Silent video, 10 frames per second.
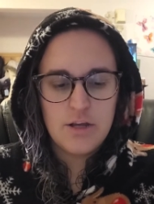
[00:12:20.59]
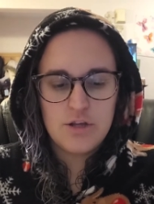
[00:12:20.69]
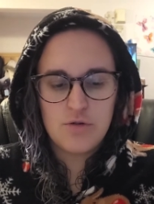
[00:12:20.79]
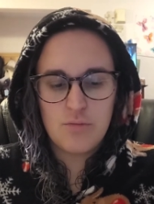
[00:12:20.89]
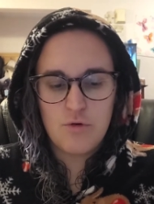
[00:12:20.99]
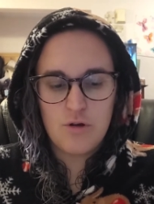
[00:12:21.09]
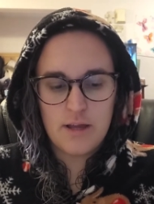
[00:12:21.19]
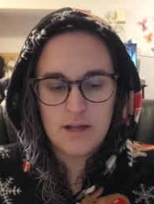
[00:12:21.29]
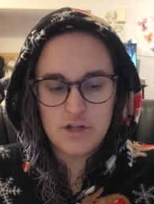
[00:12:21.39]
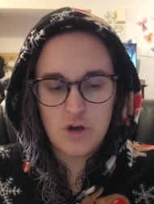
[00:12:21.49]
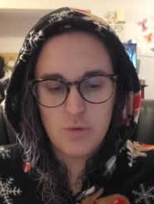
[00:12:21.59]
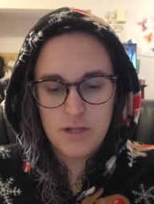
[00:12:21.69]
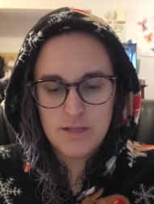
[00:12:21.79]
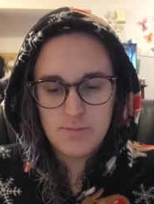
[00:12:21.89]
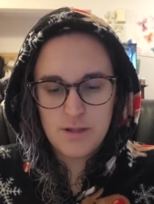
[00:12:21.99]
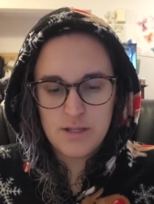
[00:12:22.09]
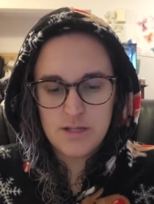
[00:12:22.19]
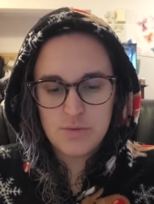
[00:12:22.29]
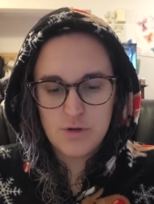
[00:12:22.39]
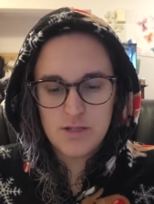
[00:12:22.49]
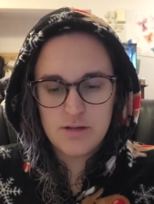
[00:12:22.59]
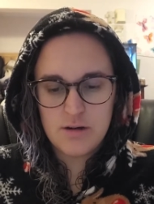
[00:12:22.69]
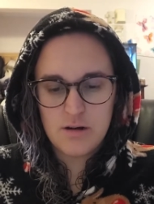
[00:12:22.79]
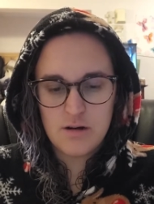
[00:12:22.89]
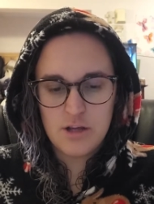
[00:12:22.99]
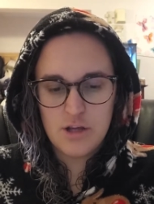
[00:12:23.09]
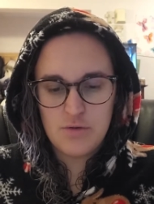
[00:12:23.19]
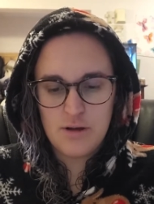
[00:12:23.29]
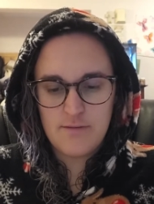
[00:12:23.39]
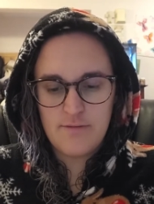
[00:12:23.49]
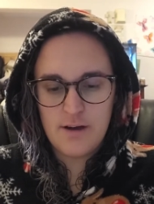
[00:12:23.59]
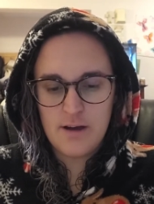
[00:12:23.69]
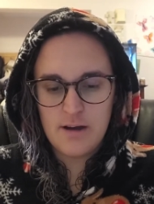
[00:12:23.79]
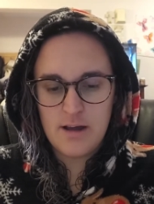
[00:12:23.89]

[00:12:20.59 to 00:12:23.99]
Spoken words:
So more like adult ones, but these ones are cute and fun,